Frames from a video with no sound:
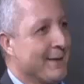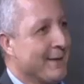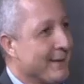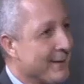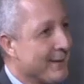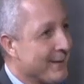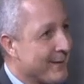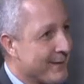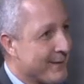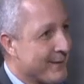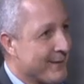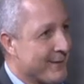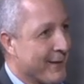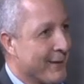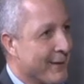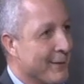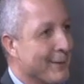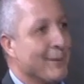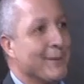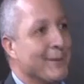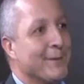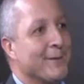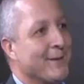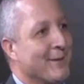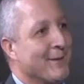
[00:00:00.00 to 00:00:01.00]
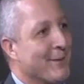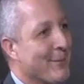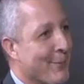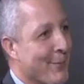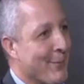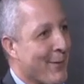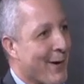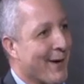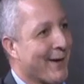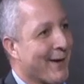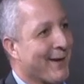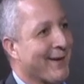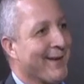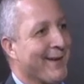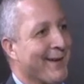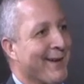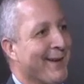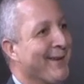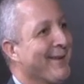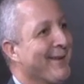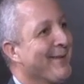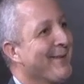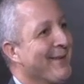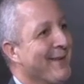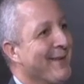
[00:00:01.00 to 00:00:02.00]
sales,
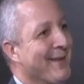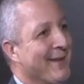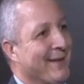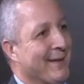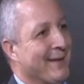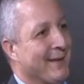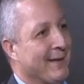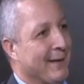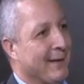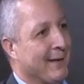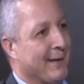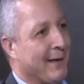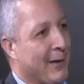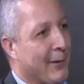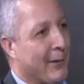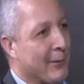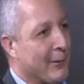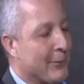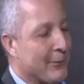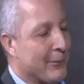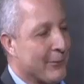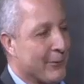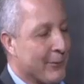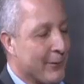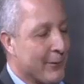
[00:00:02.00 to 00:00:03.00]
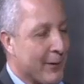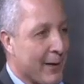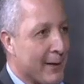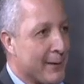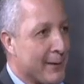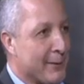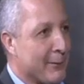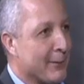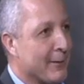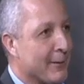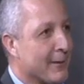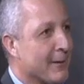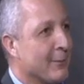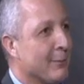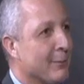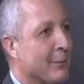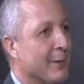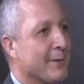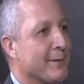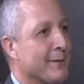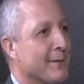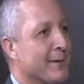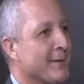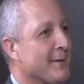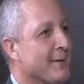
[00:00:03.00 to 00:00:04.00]
marketing, how to run your little
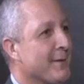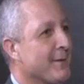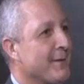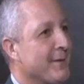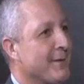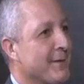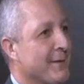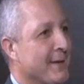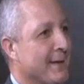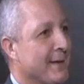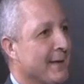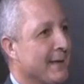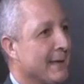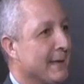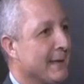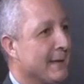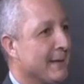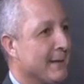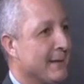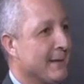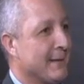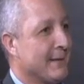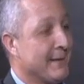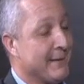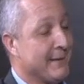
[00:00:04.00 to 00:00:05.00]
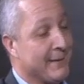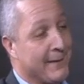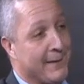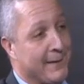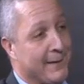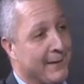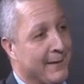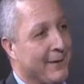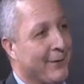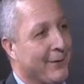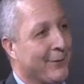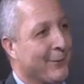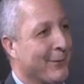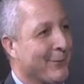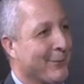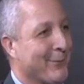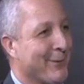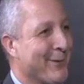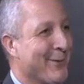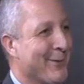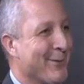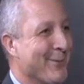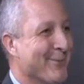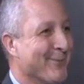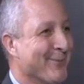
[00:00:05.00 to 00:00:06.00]
business, and that is what we
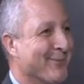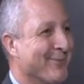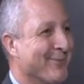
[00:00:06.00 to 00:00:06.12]
do.